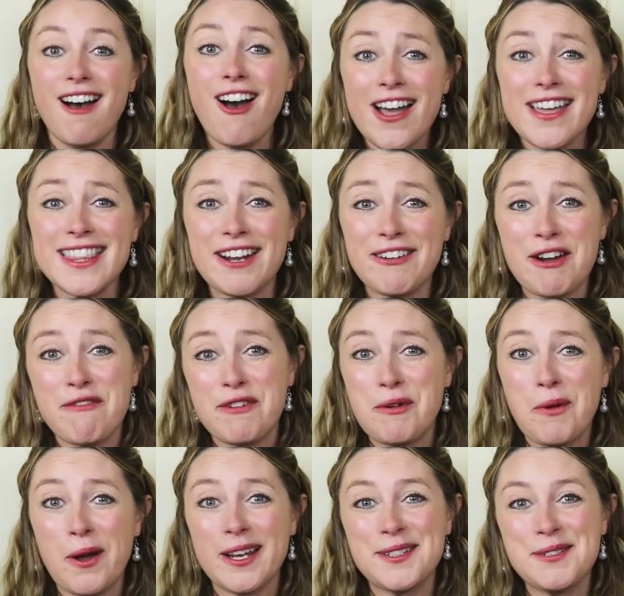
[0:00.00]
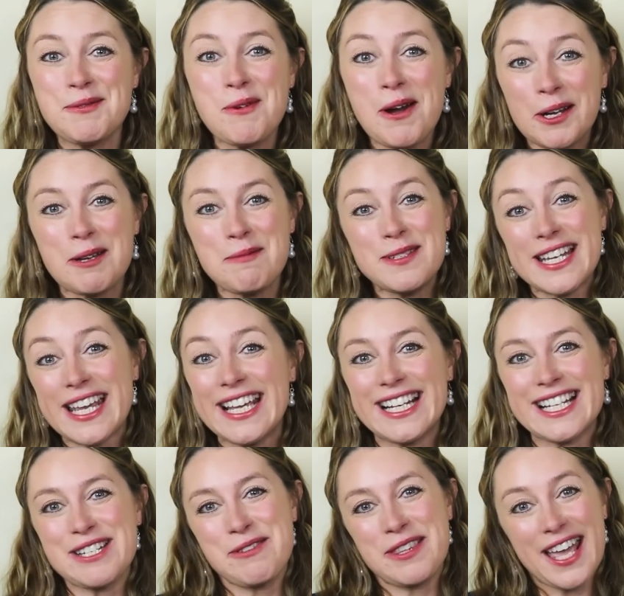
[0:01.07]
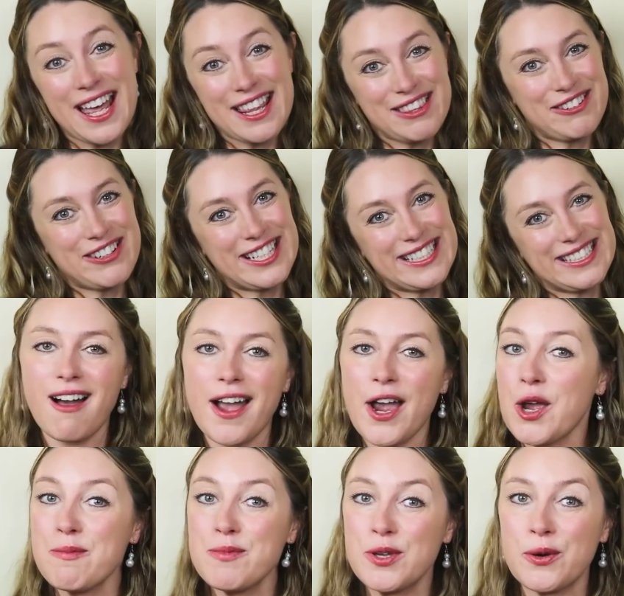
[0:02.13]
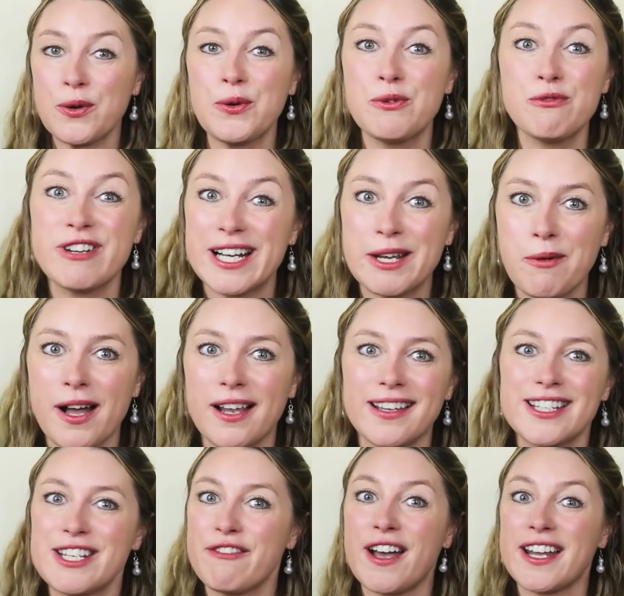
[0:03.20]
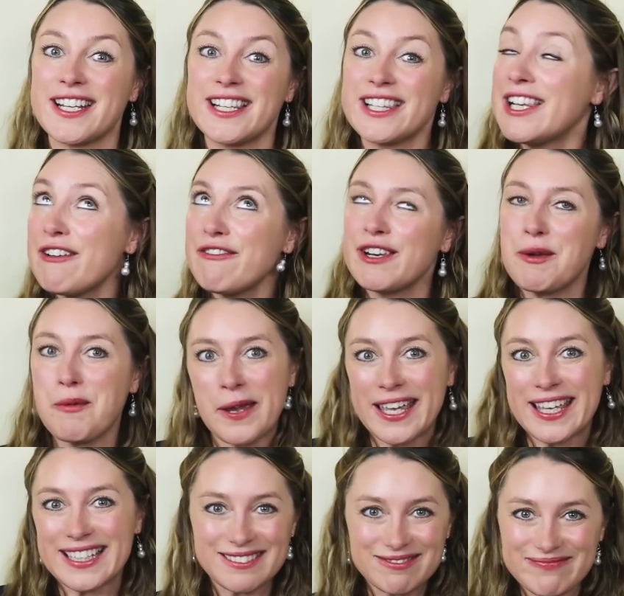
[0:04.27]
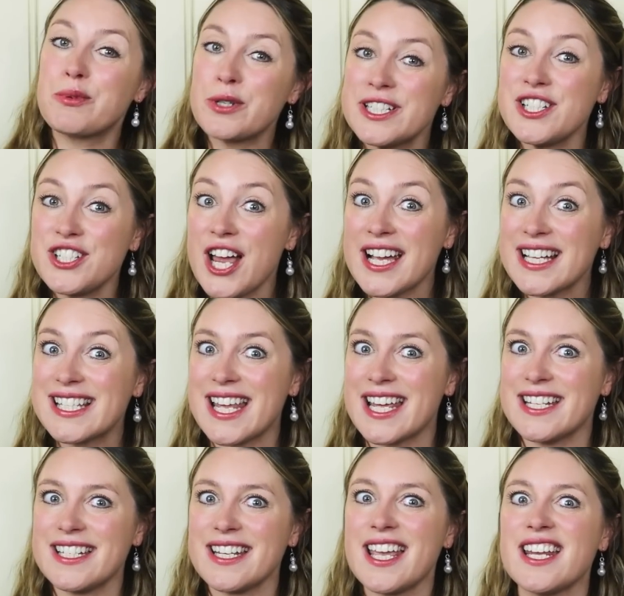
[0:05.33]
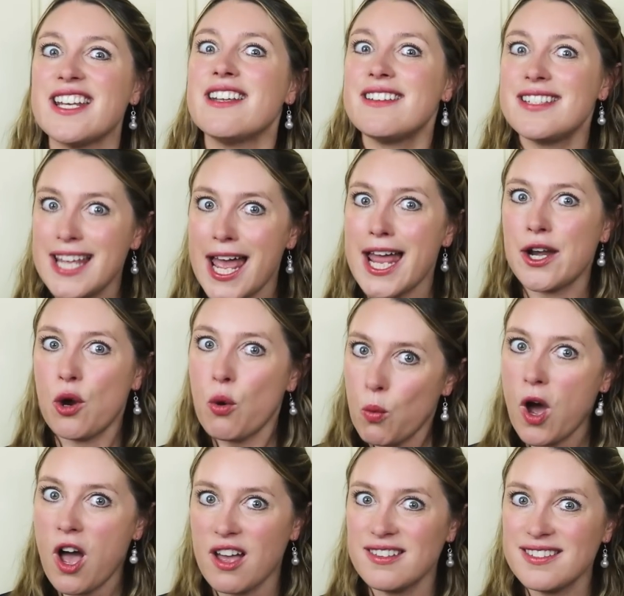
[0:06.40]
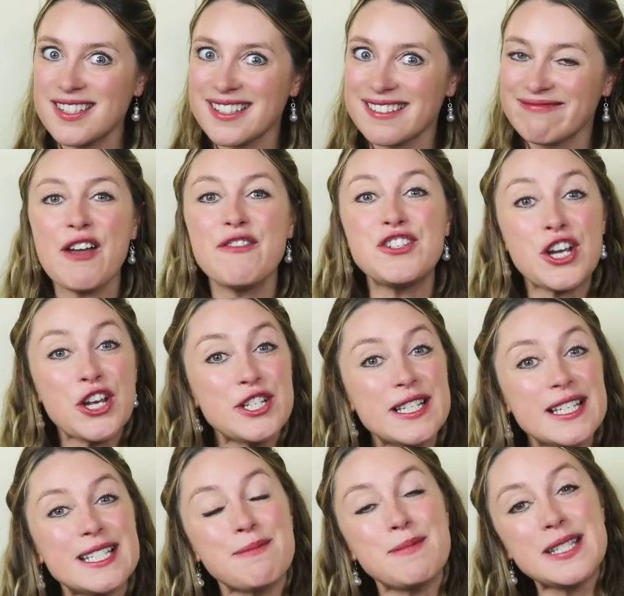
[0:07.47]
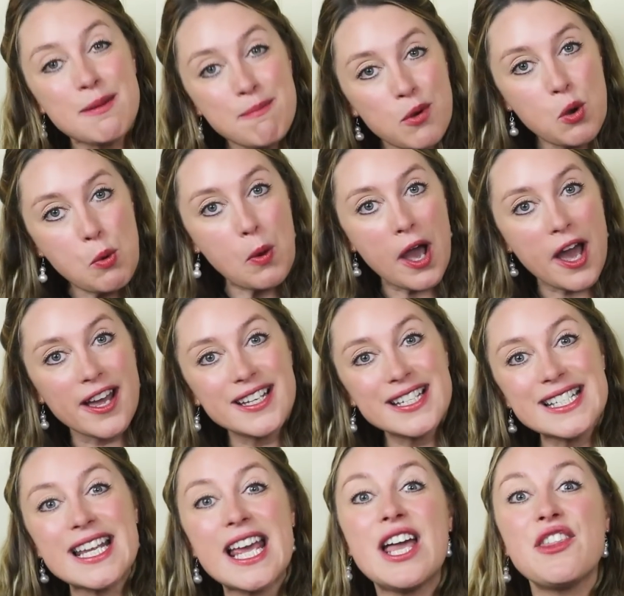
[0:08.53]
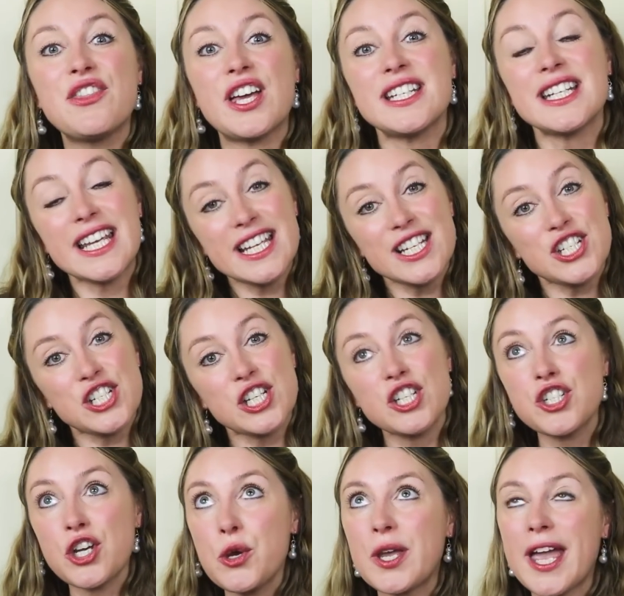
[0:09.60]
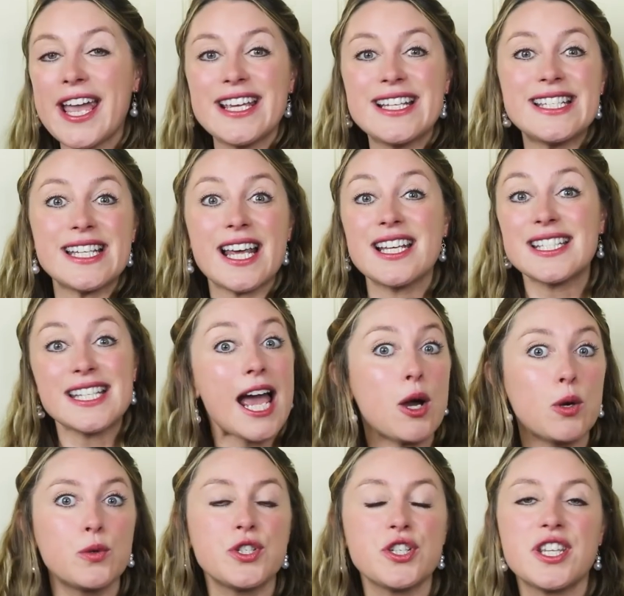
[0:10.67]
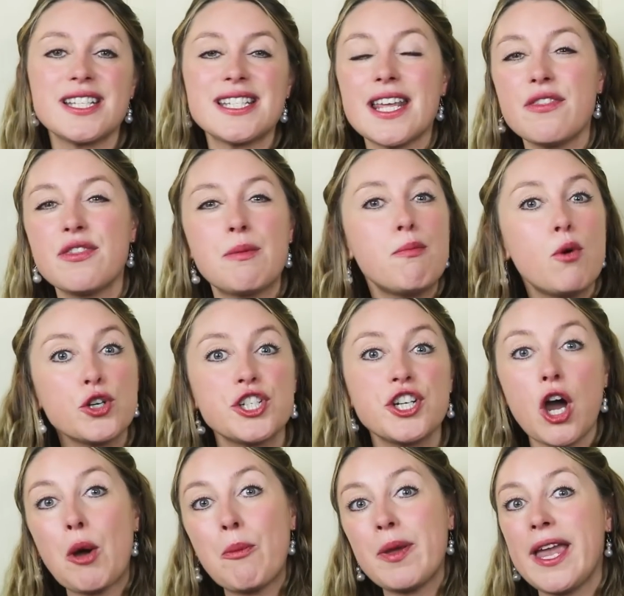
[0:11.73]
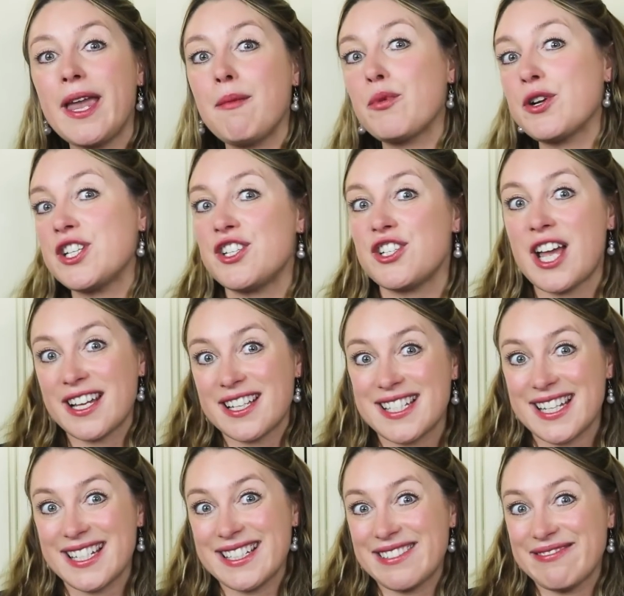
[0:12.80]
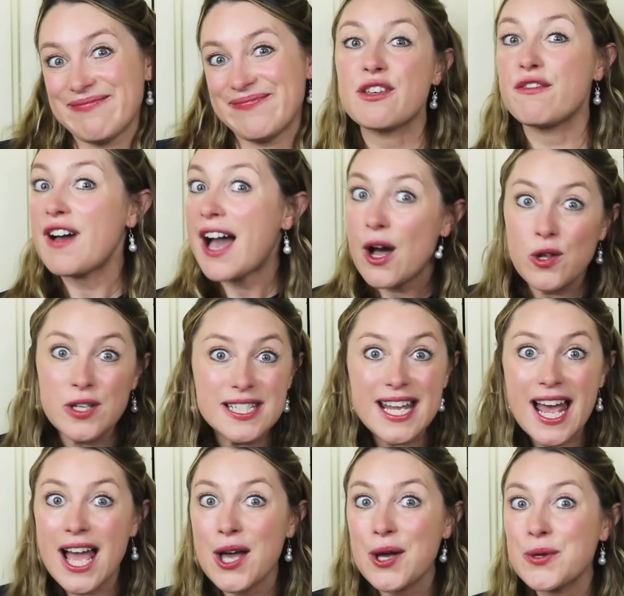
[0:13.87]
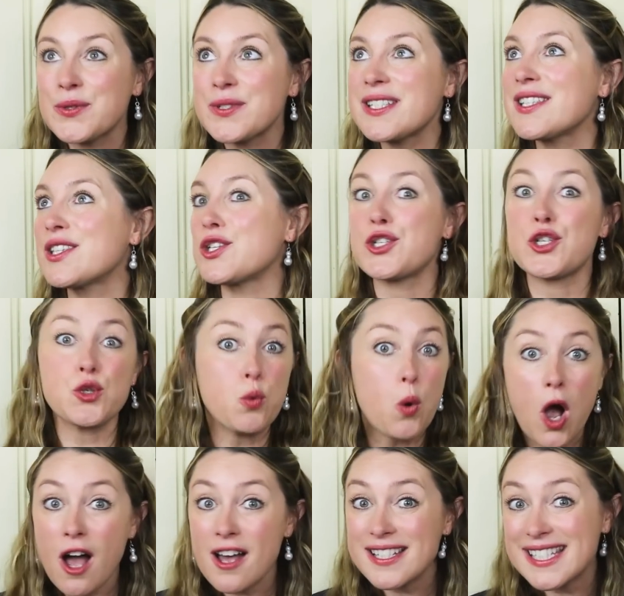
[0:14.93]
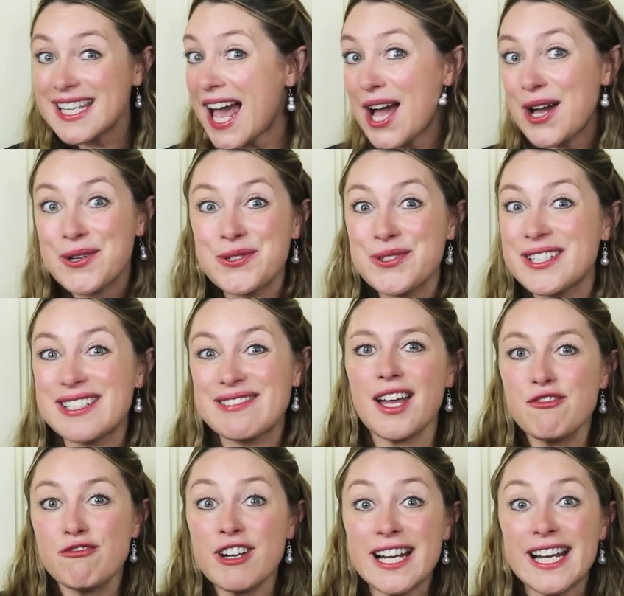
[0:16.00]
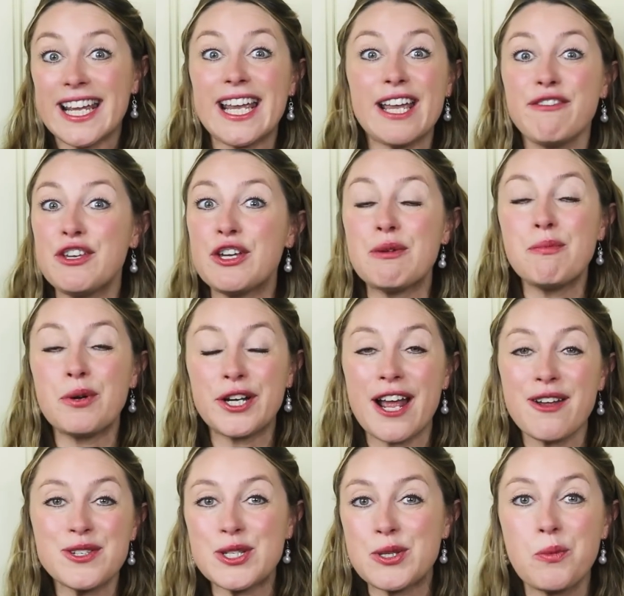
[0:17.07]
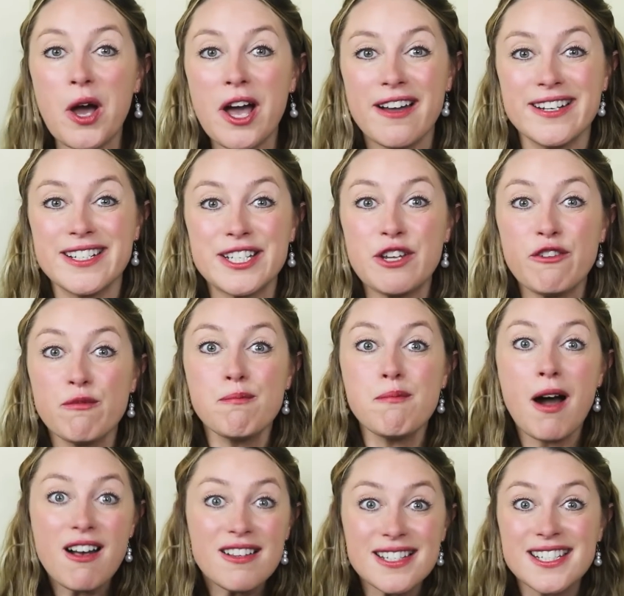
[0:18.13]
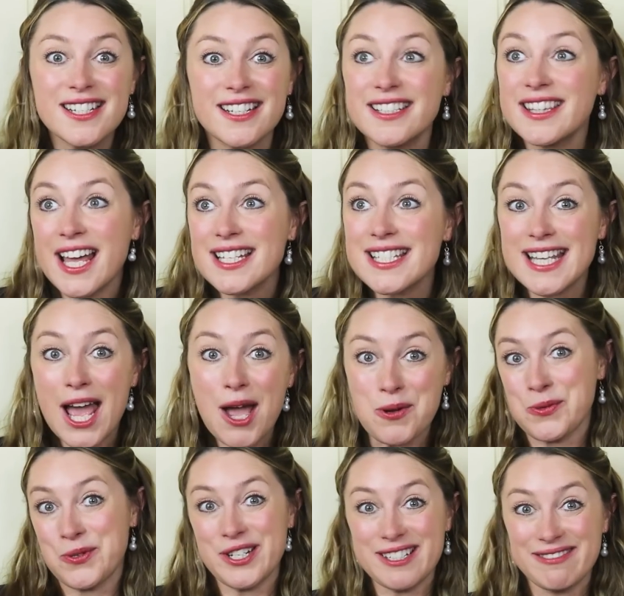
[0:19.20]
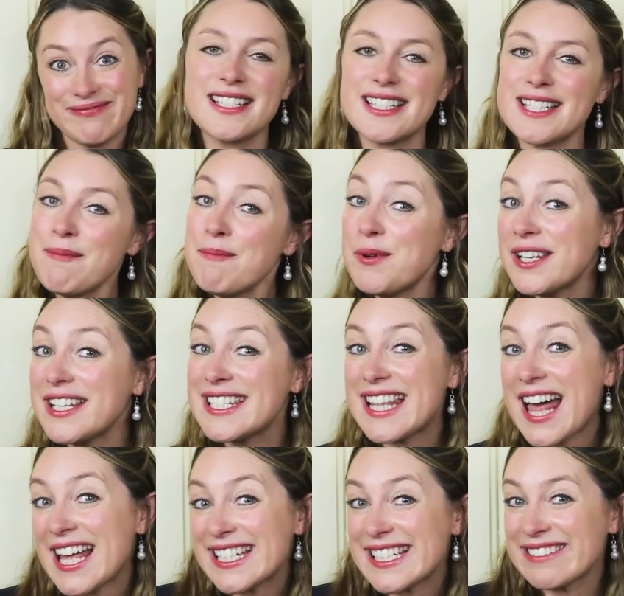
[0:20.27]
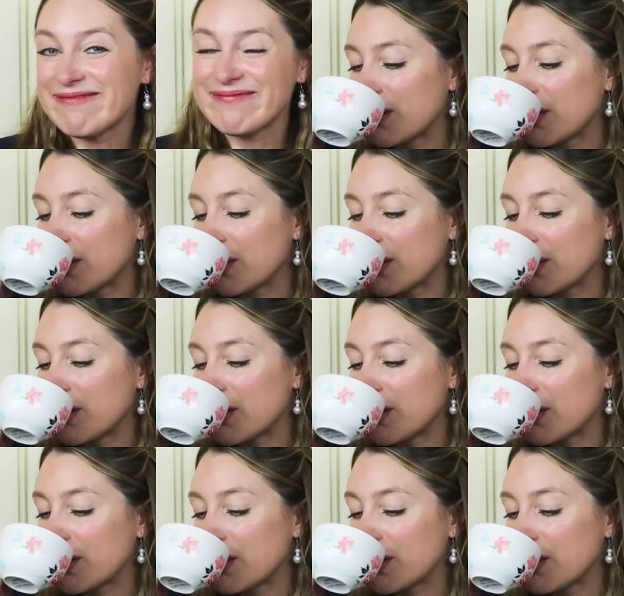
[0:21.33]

Hi there everyone, welcome to English with Catherine. I hope you're all really well and you've had a lovely week. British accent in 10 words. I've chosen some simple words that each showcase a sound that's in the modern RP British accent. The vowel sounds, the schwa sound, and really if you can pronounce the word, you've mastered that sound. Simple as that.